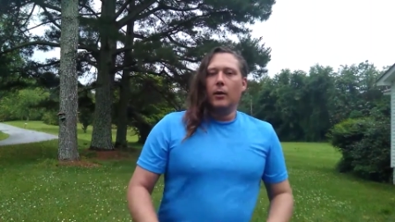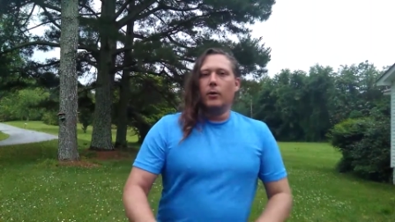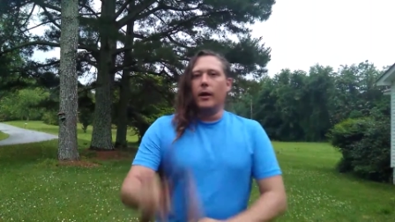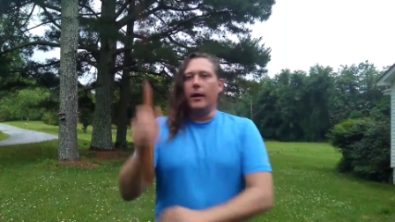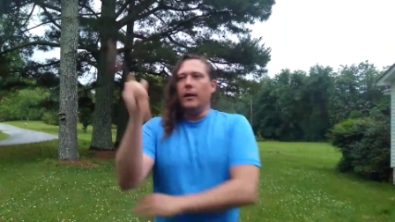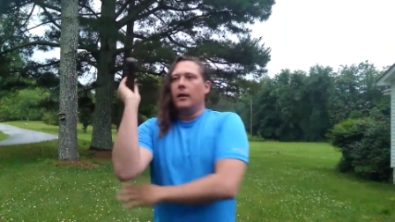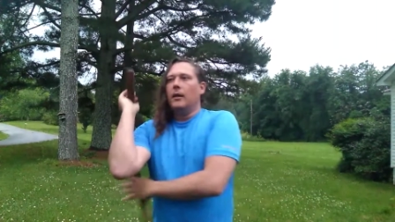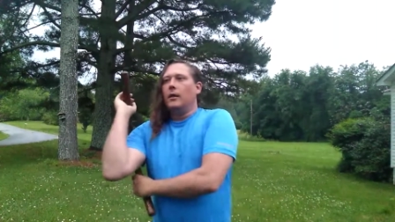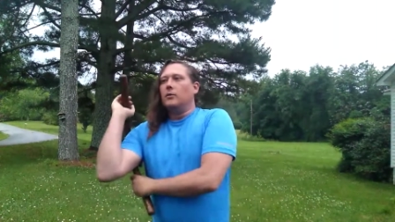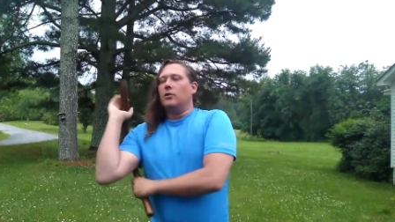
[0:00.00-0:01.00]
Okay,
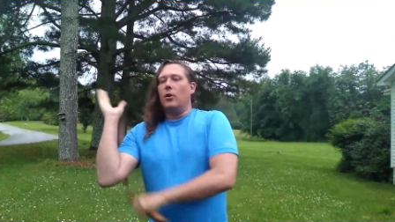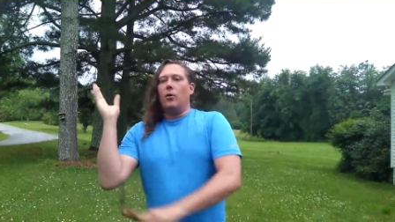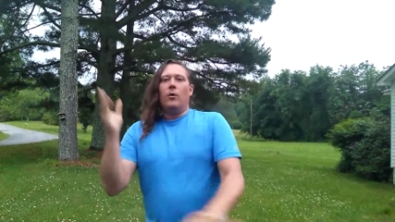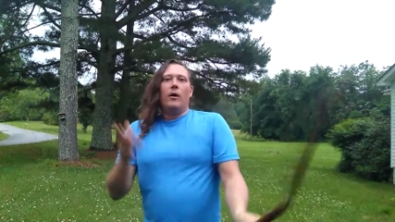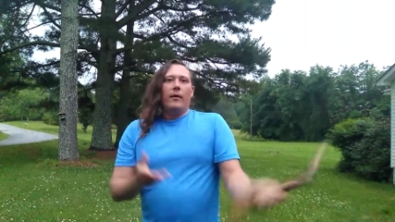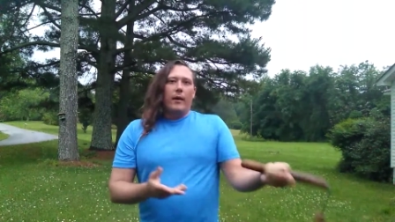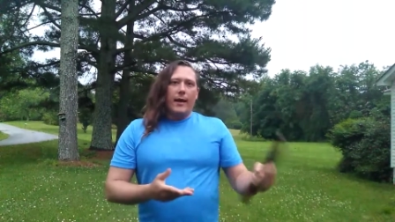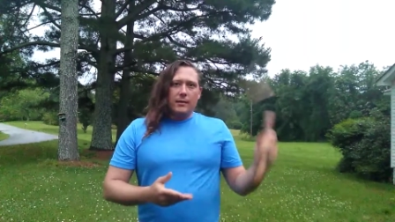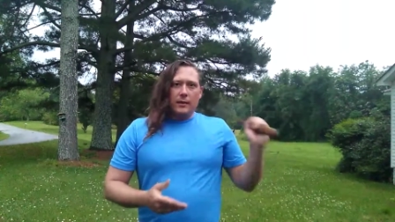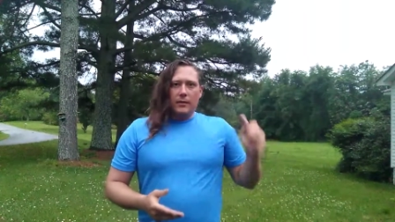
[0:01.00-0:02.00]
so
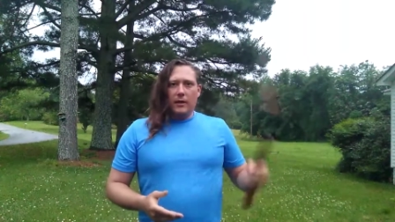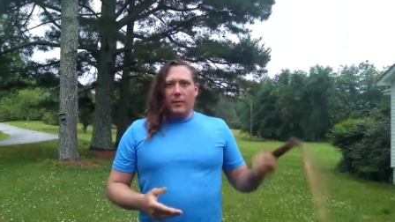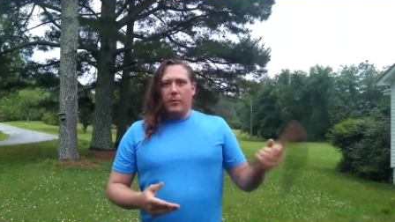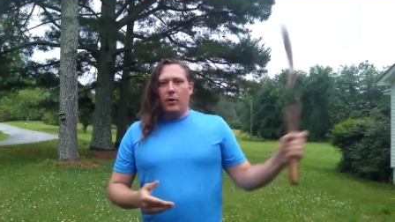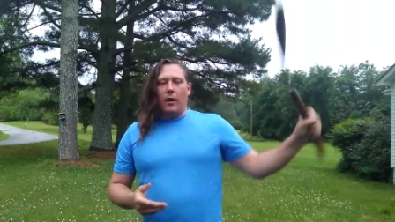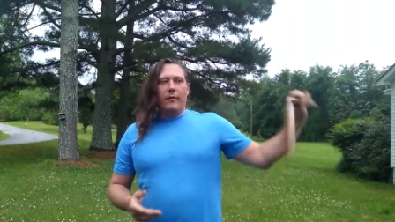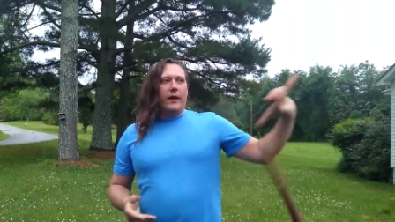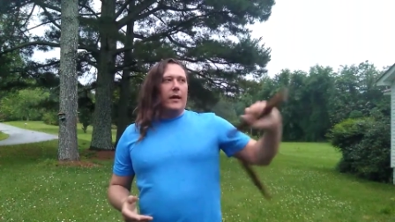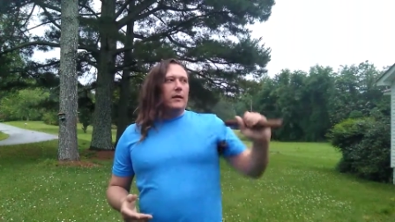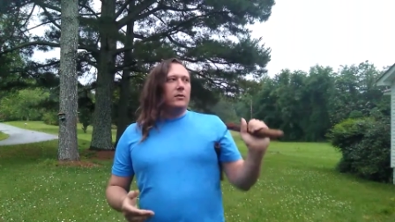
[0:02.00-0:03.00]
as an example of
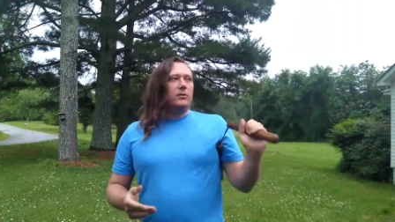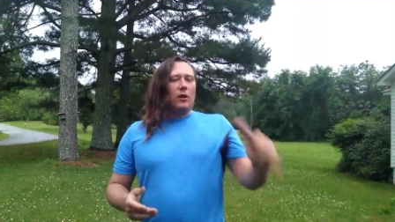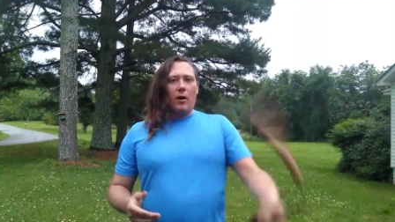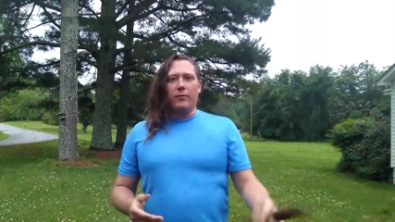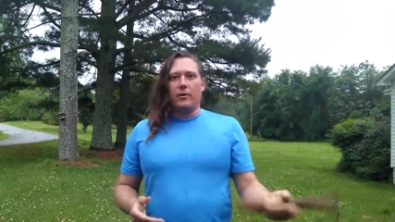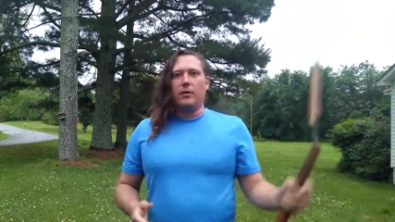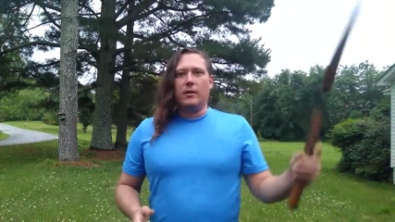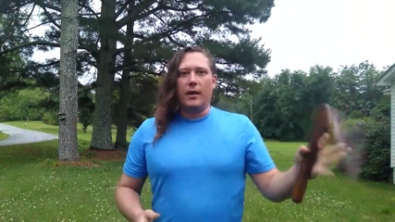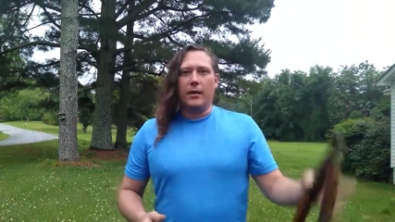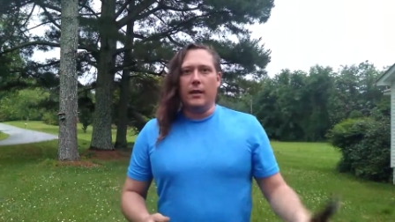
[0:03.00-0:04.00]
a soft
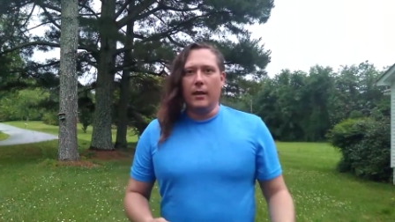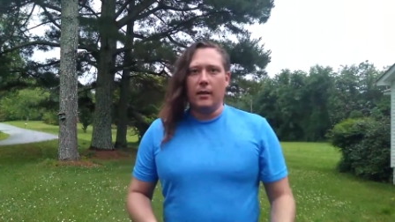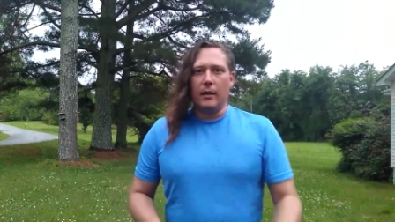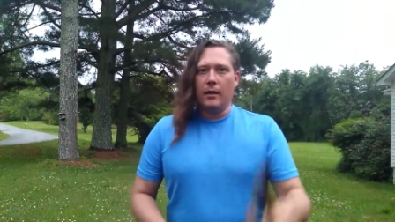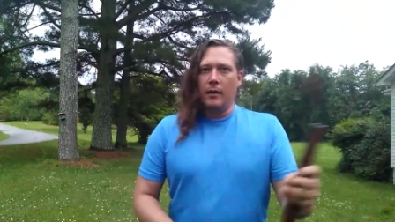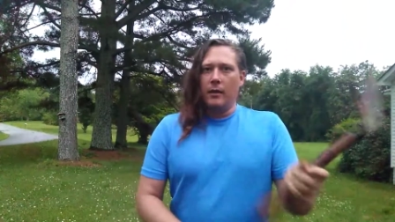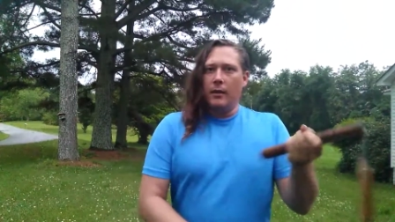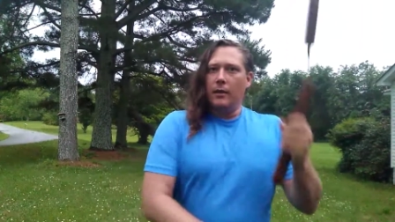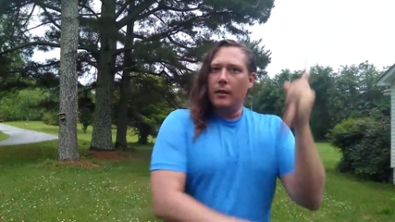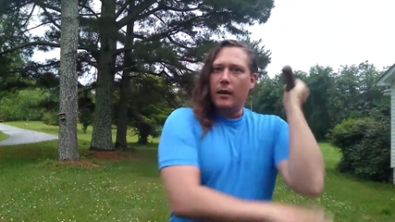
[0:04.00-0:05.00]
technique
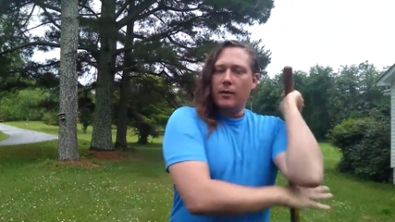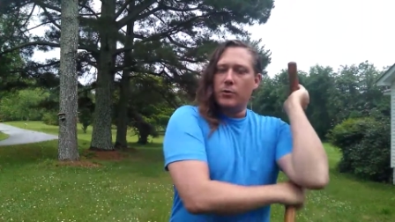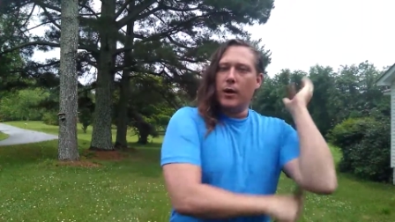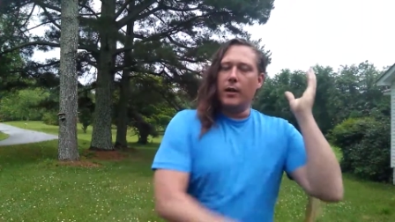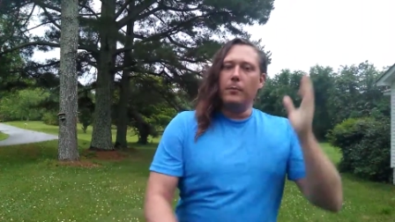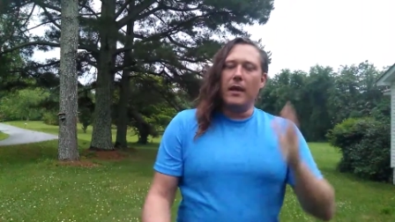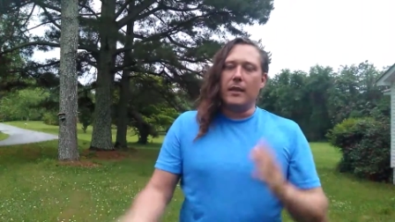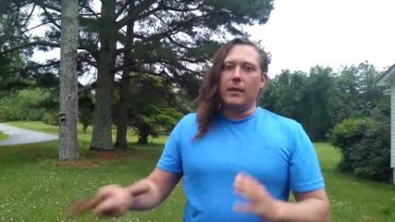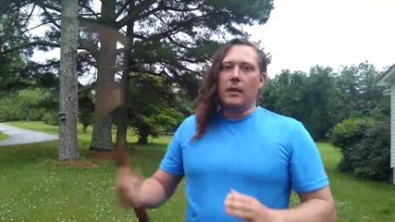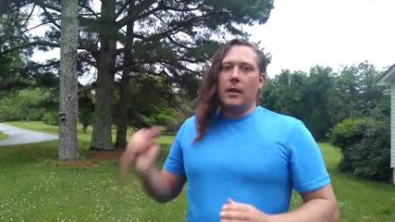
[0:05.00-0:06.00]
and training
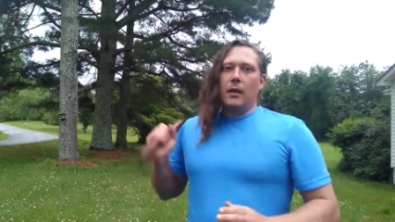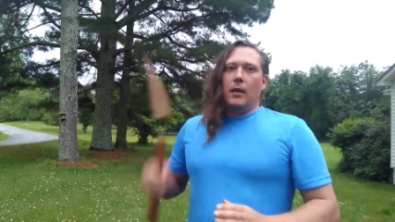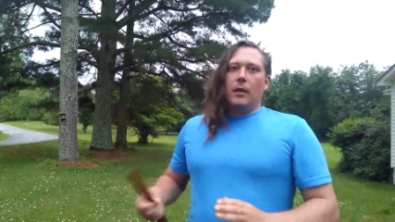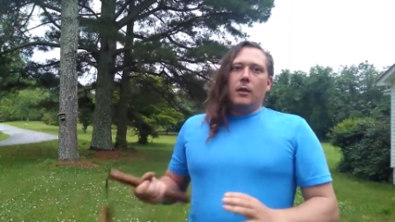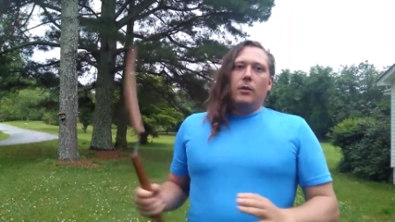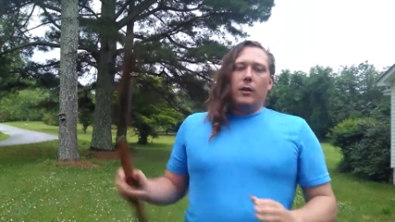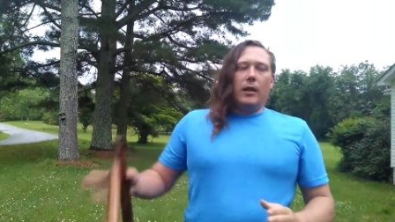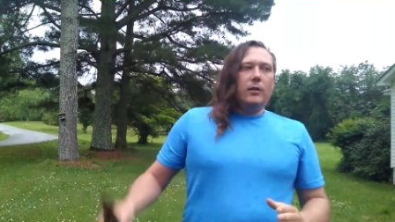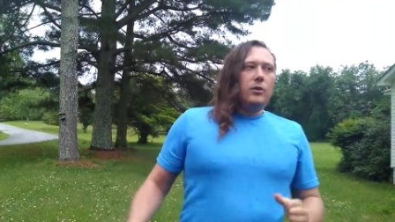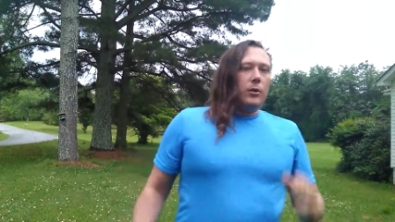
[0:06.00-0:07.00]
method, you
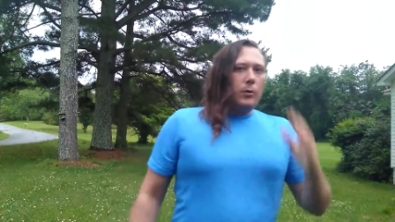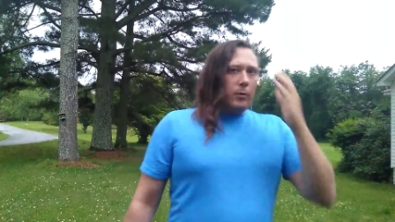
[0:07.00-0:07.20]
get into